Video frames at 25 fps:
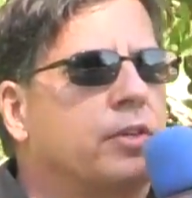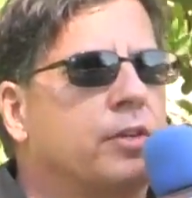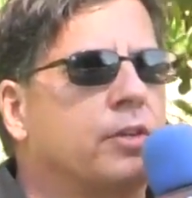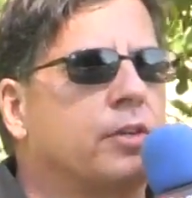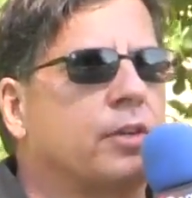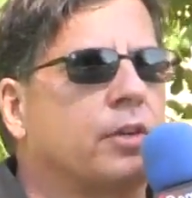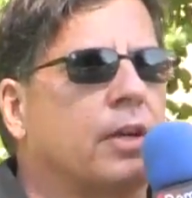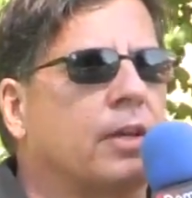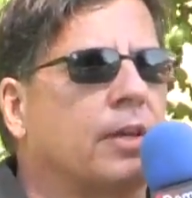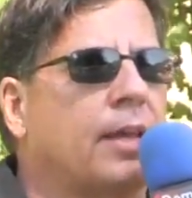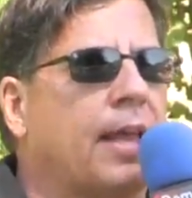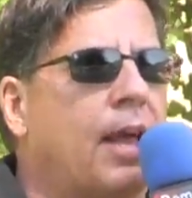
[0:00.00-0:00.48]

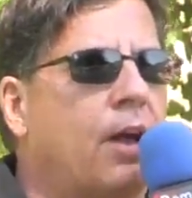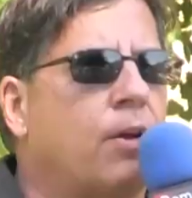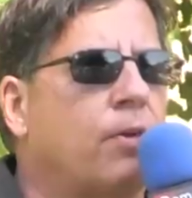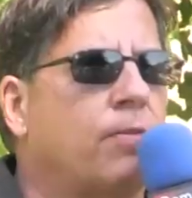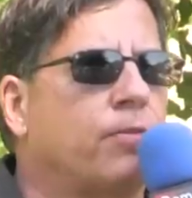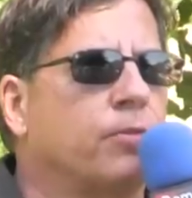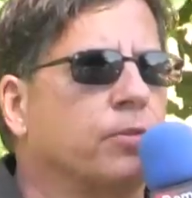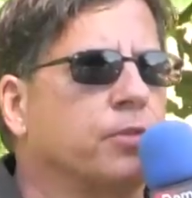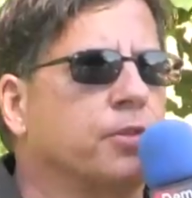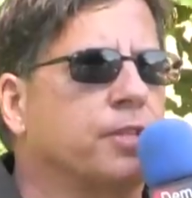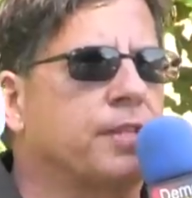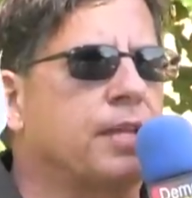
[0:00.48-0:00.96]
to allow
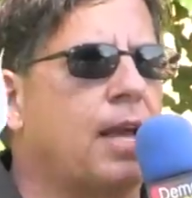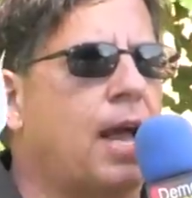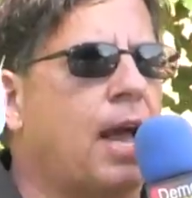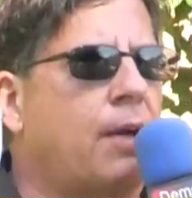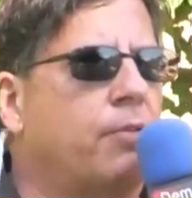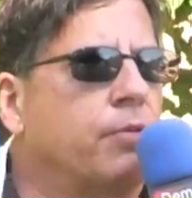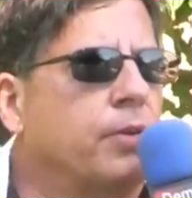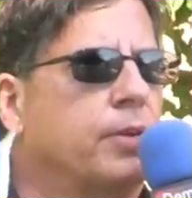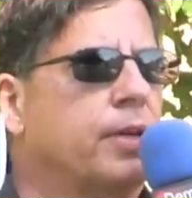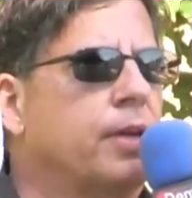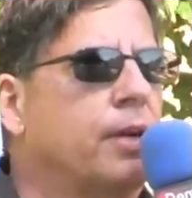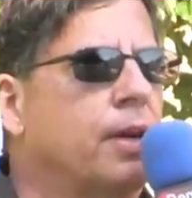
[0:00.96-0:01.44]
for
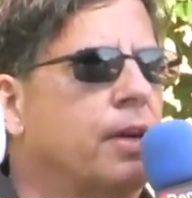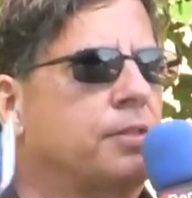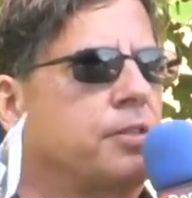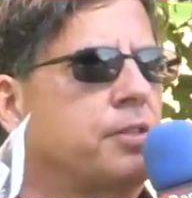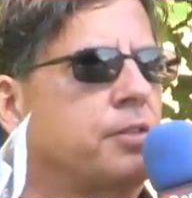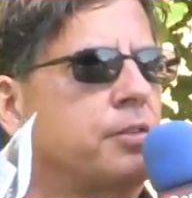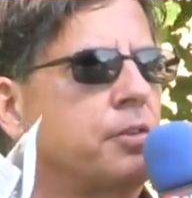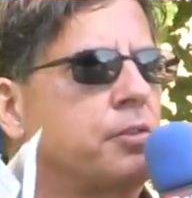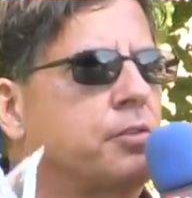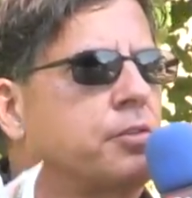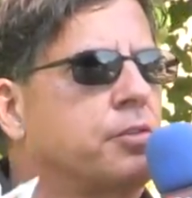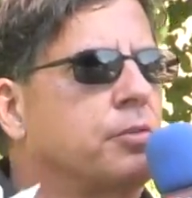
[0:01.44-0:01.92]
sovereign
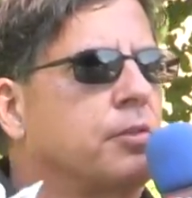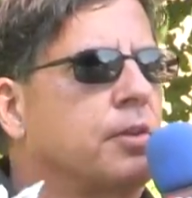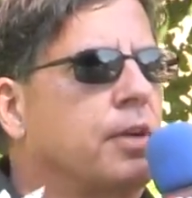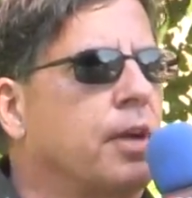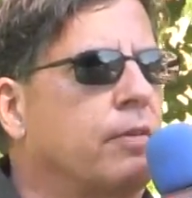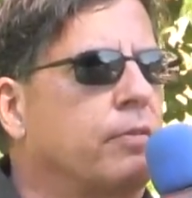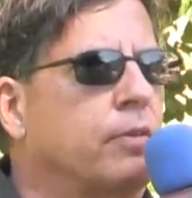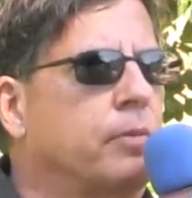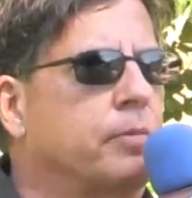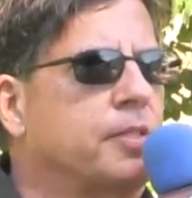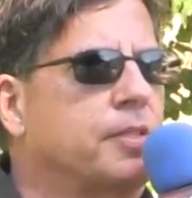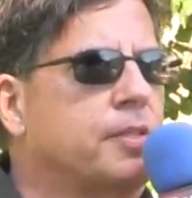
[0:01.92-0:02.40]
constitutional
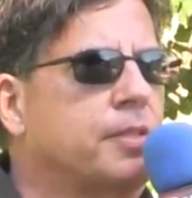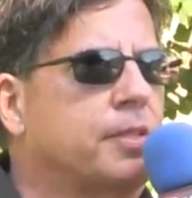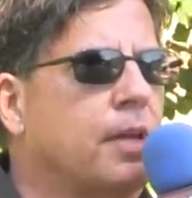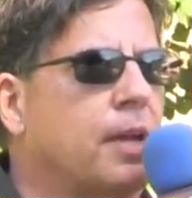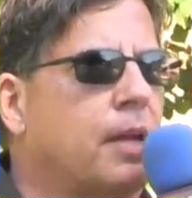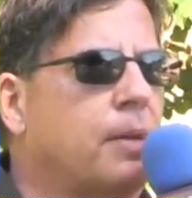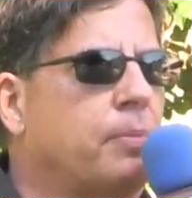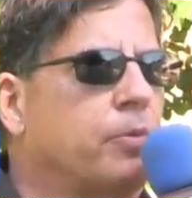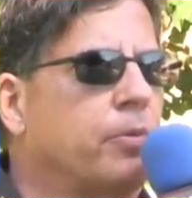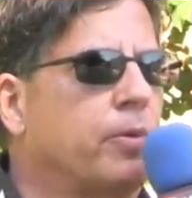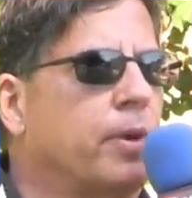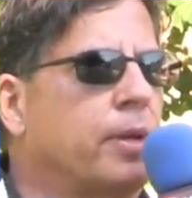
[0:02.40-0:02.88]
governments to
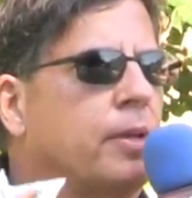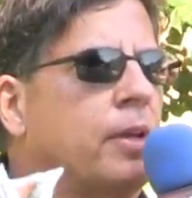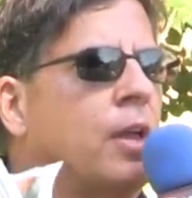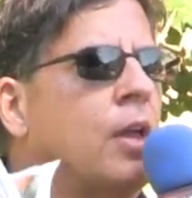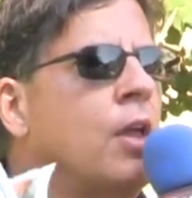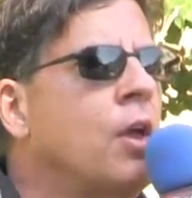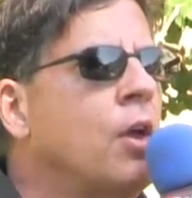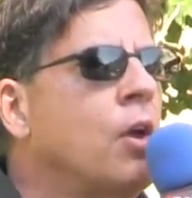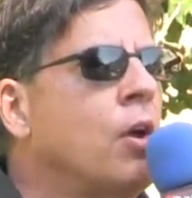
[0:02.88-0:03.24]
operate